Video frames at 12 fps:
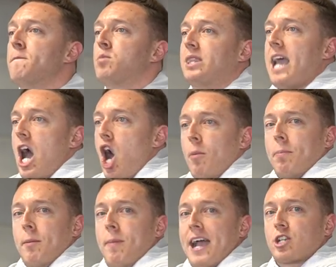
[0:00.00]
but that
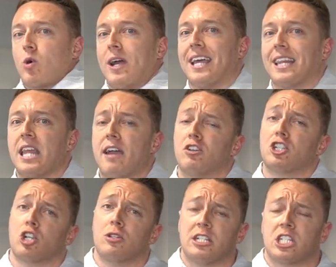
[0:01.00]
upper back's where I get leverage.
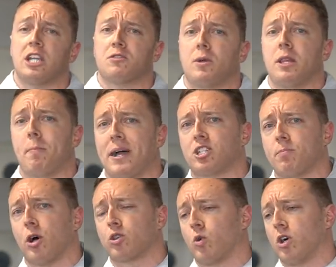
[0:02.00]
So this gives me the best of
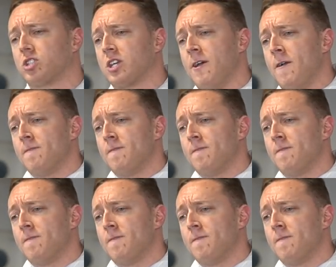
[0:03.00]
both worlds.